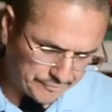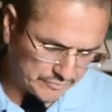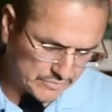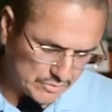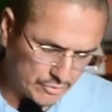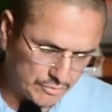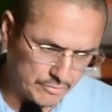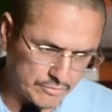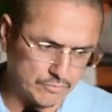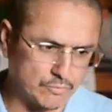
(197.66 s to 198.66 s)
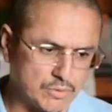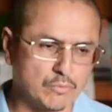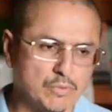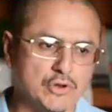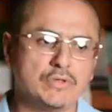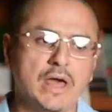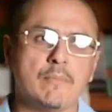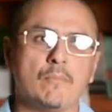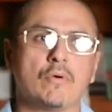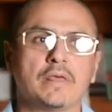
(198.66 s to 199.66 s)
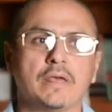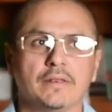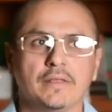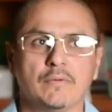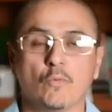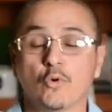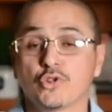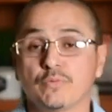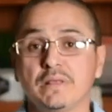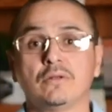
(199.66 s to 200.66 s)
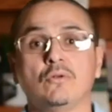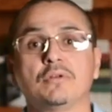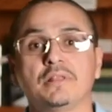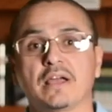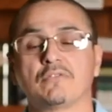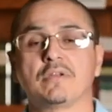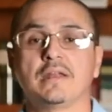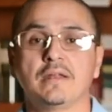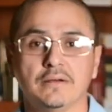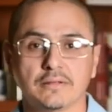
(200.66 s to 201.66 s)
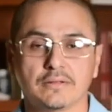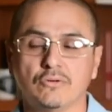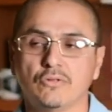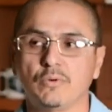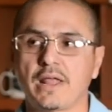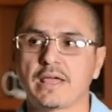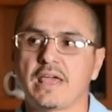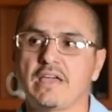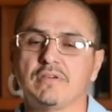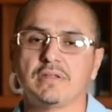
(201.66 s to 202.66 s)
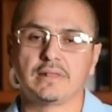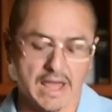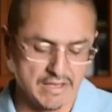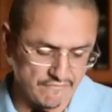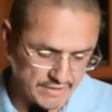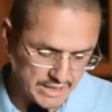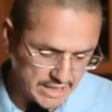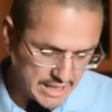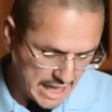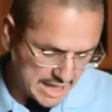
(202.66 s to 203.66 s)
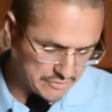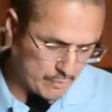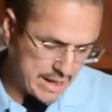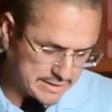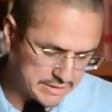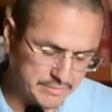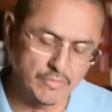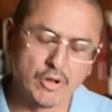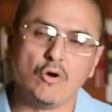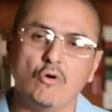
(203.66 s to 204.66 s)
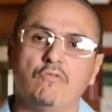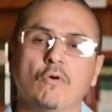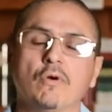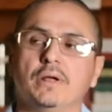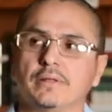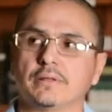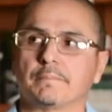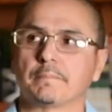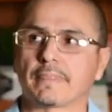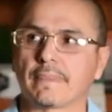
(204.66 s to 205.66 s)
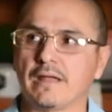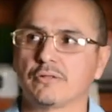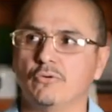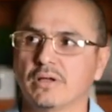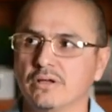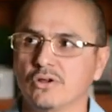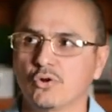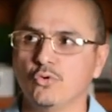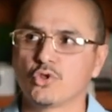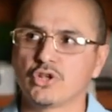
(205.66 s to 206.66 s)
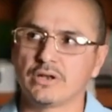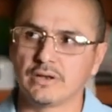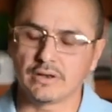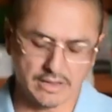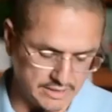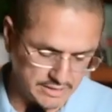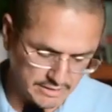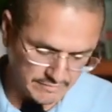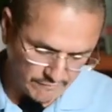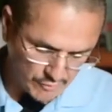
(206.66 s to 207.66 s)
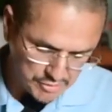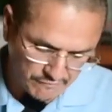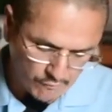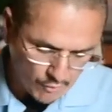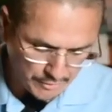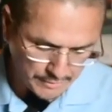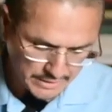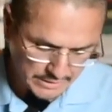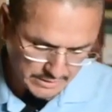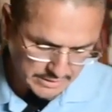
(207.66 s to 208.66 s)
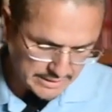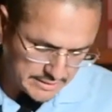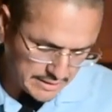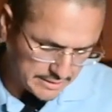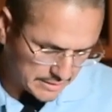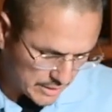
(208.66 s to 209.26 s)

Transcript: you know, we do that more than worshiping the Lord that created us, you know, the one that gave his life as a ransom for us. And so in conclusion, in verse 4, it says,